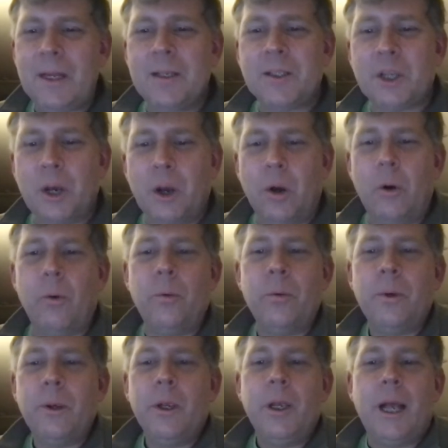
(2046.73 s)
So,
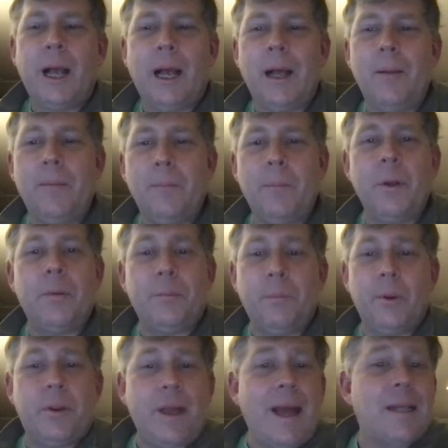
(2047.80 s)

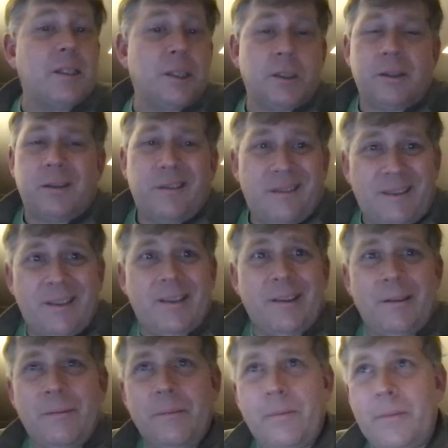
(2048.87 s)
but that's
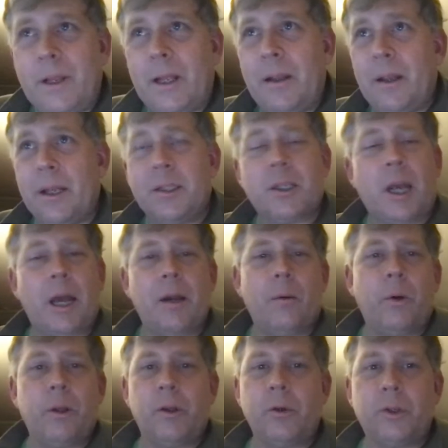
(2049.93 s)

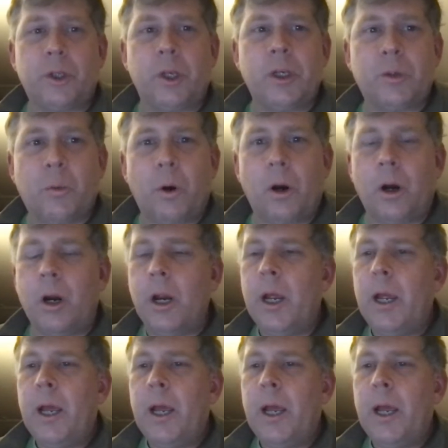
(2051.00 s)
kind of what those things were.